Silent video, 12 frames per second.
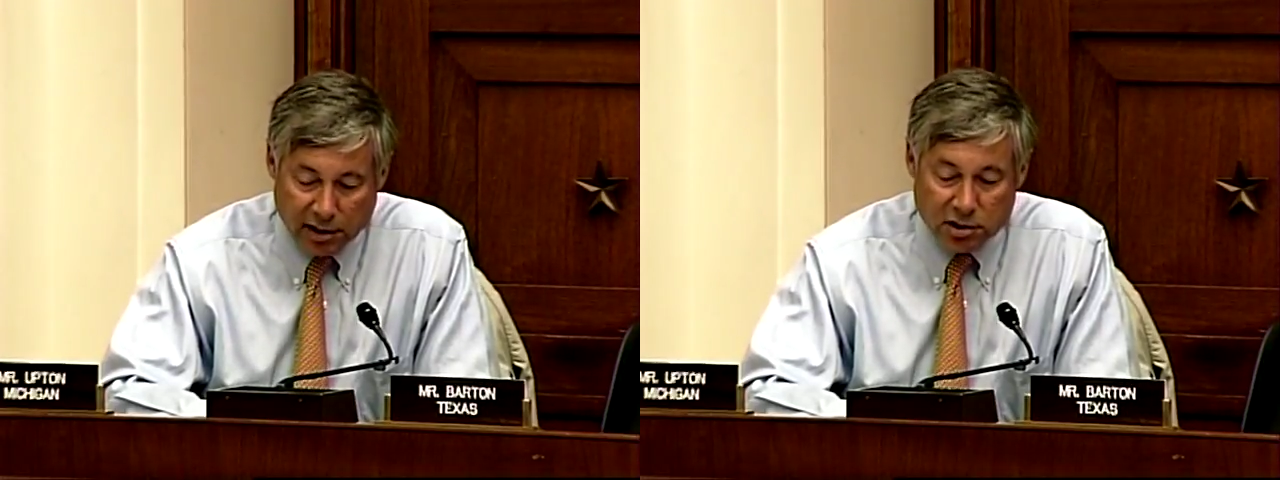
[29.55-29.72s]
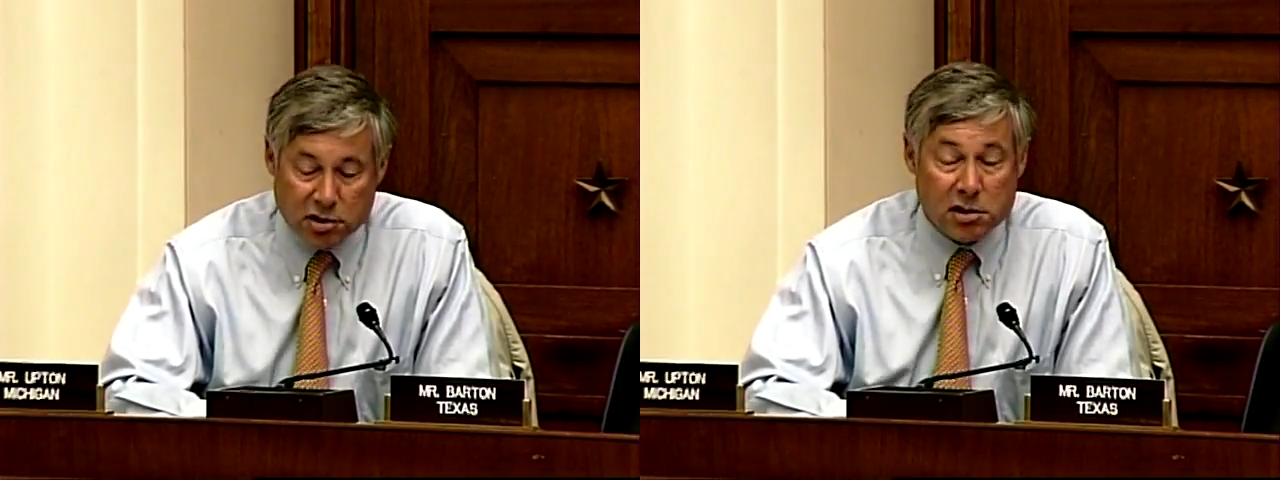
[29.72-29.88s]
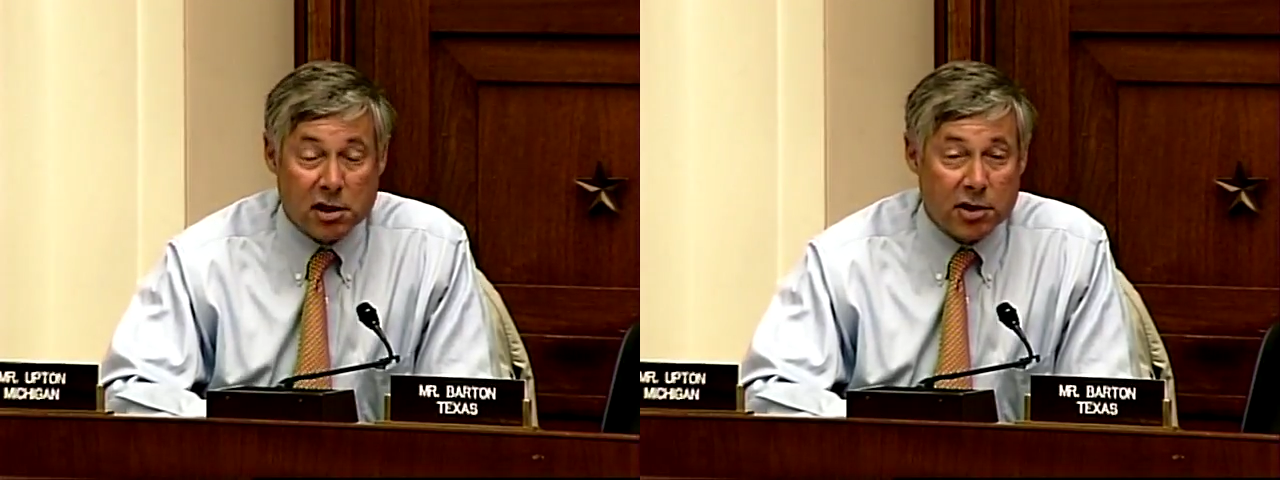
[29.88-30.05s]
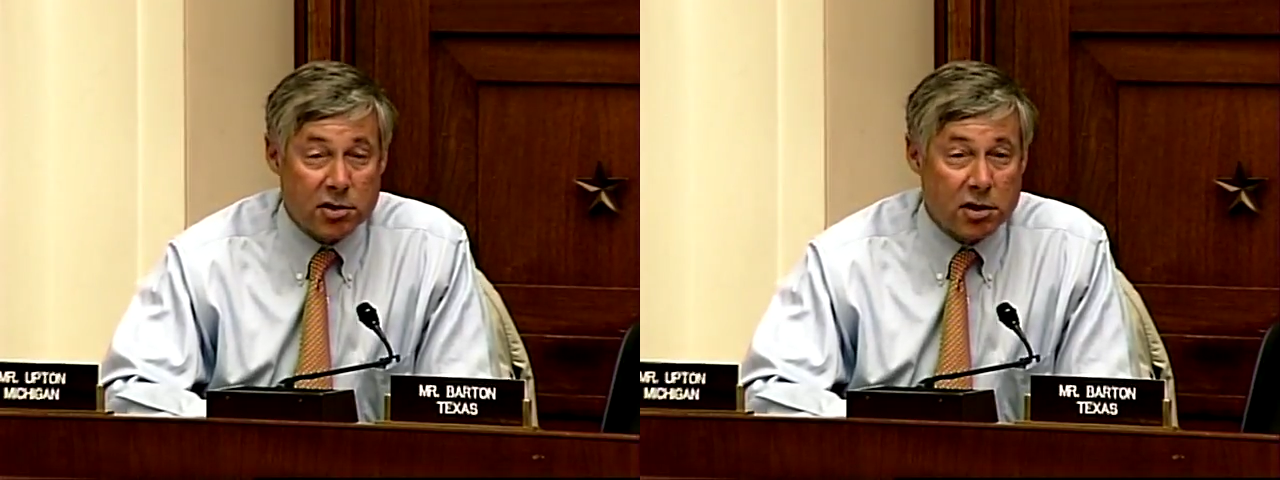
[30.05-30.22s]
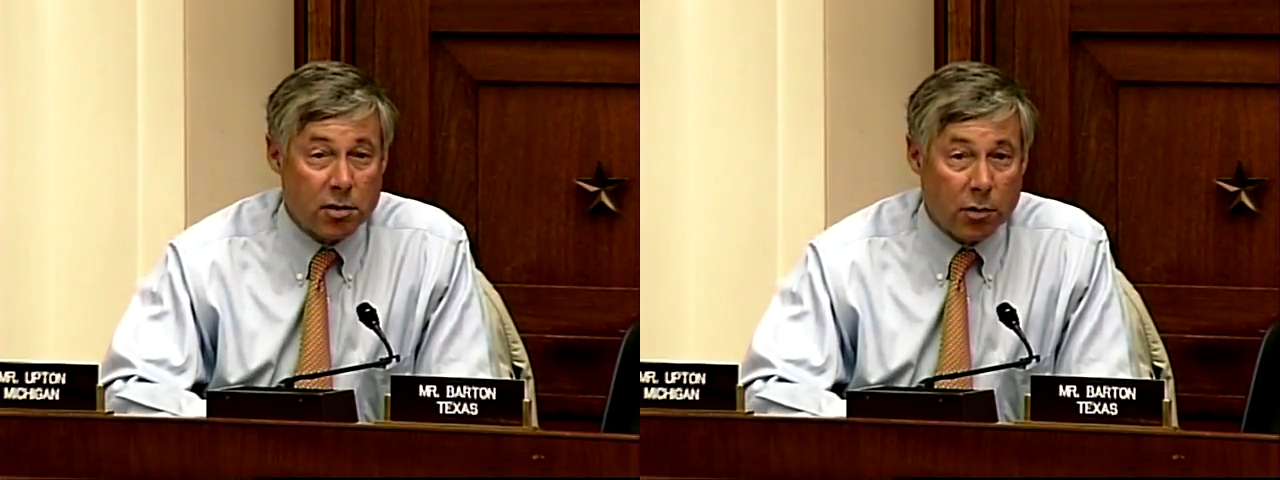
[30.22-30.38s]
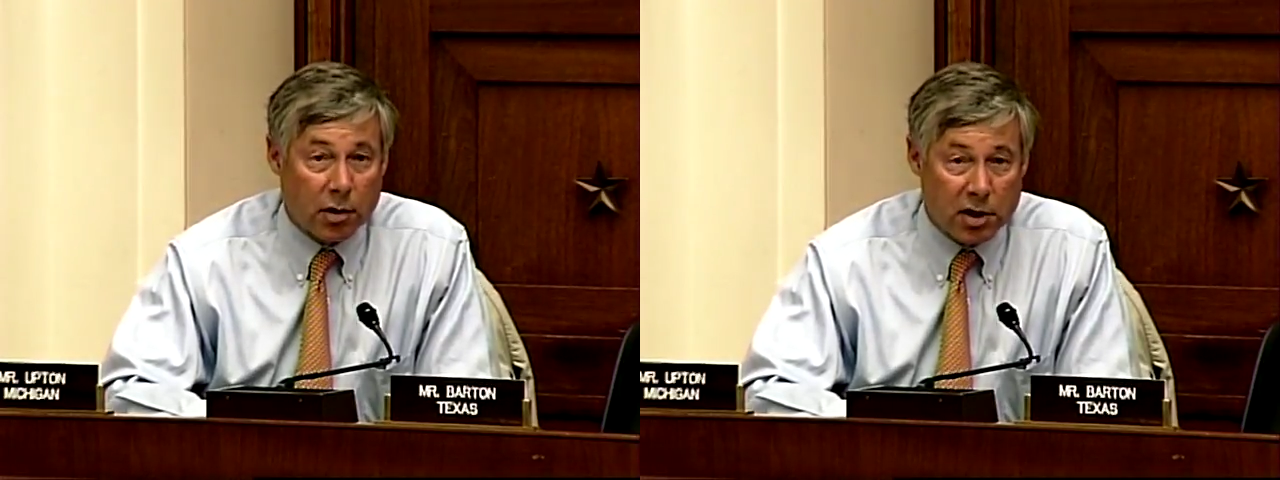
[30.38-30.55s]

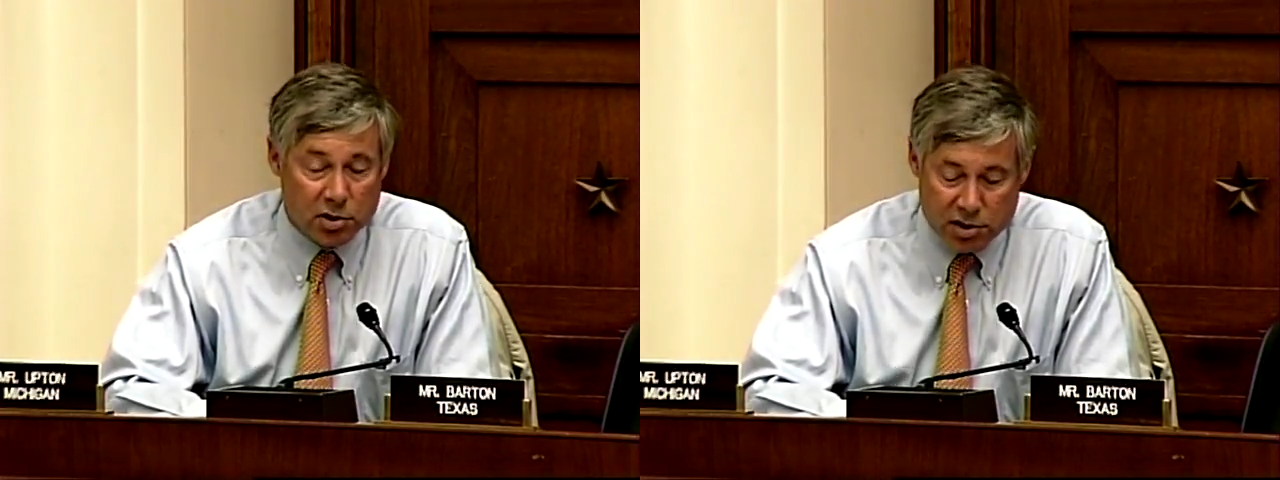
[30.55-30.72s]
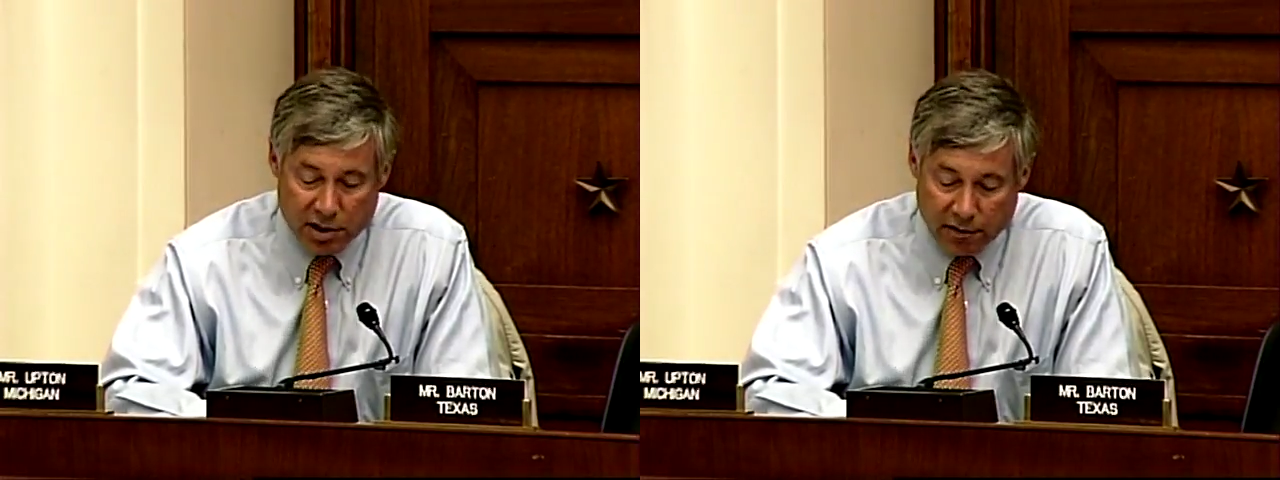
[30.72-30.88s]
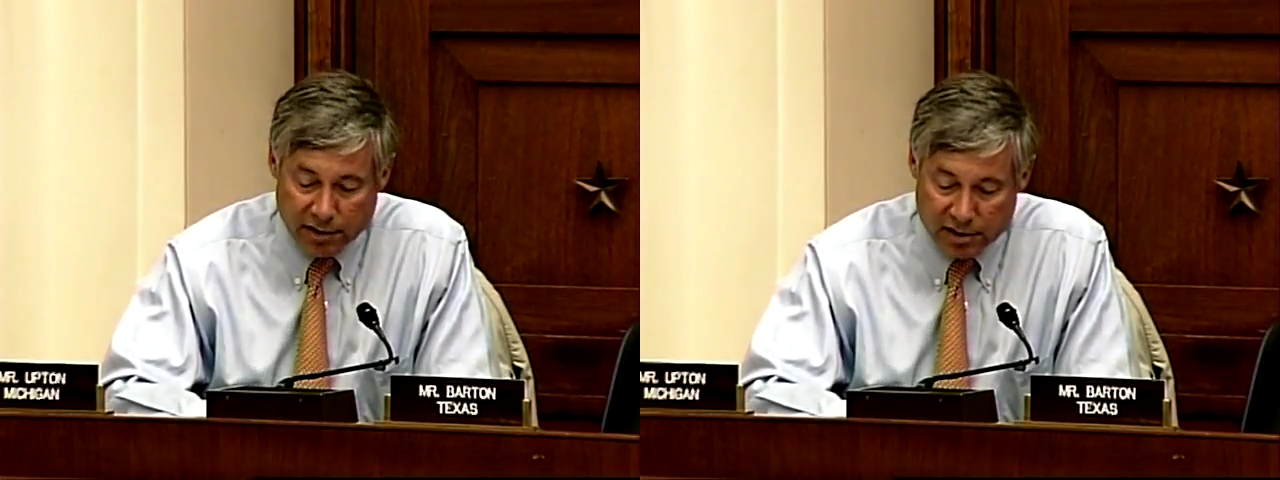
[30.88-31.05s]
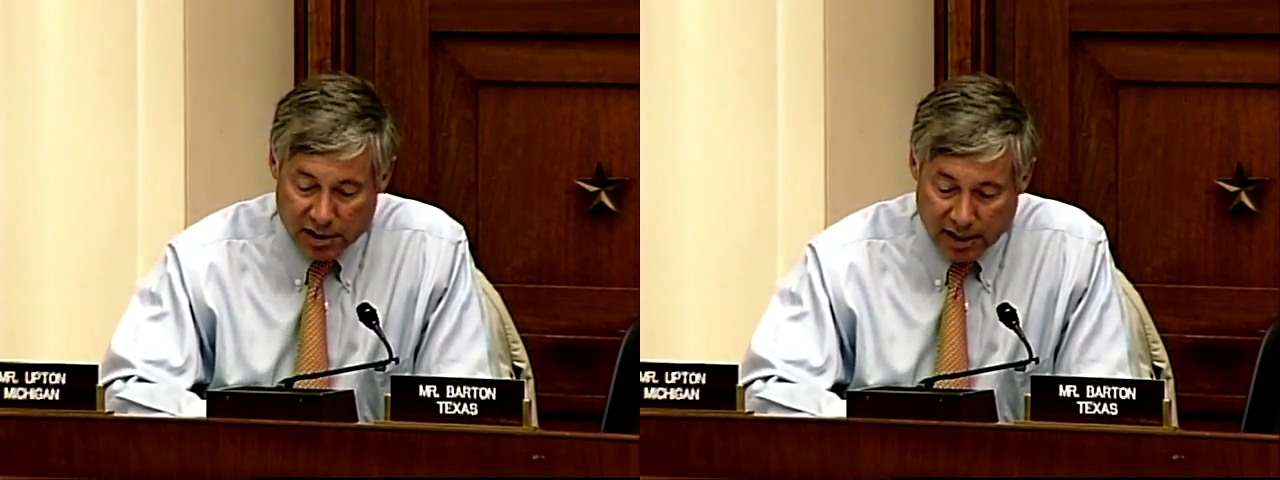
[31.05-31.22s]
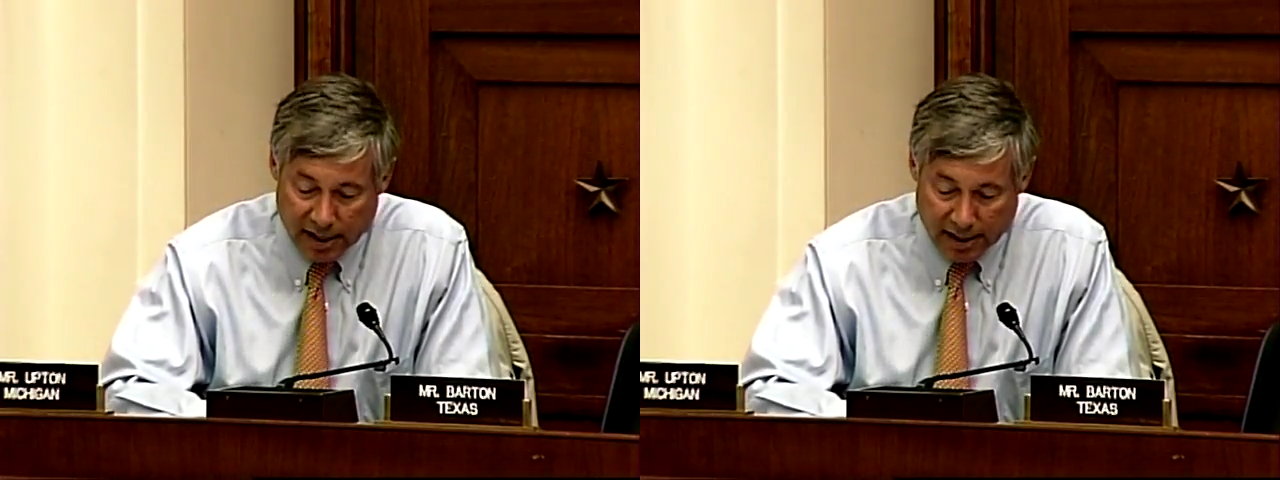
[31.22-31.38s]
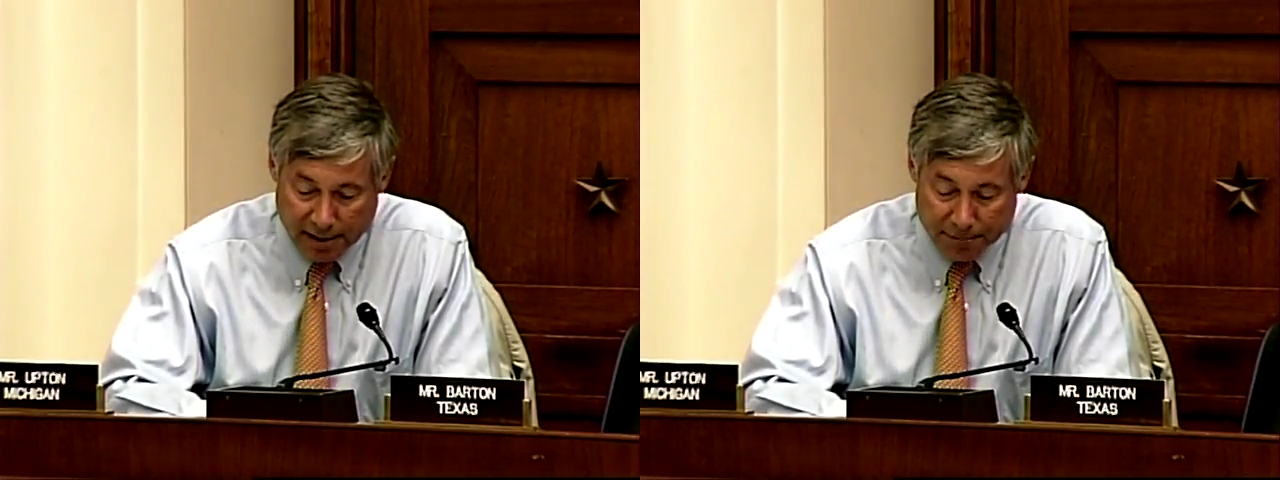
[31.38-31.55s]
legislation that we're considering
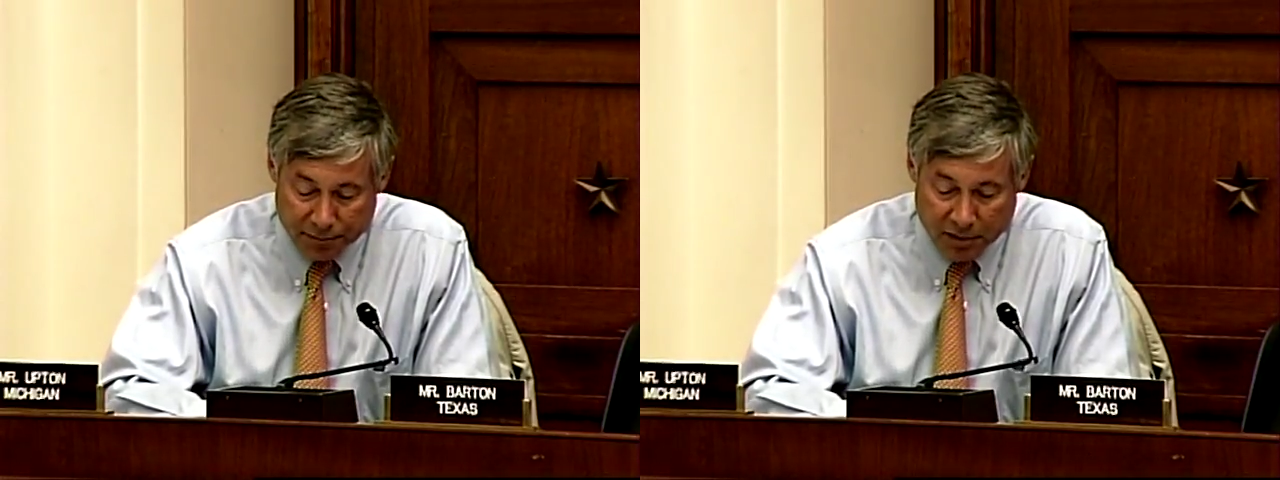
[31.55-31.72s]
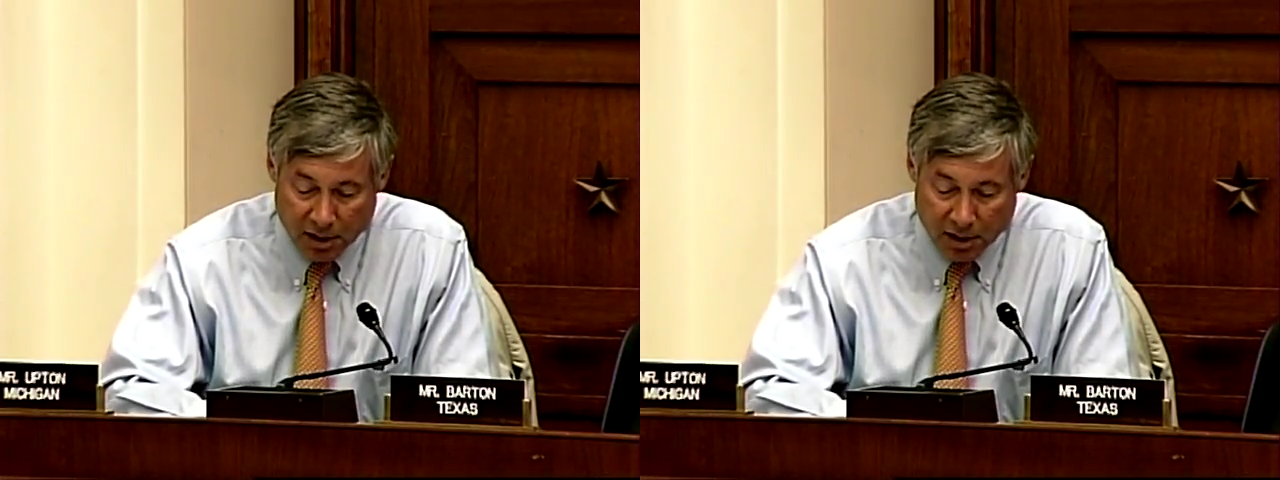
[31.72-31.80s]
today.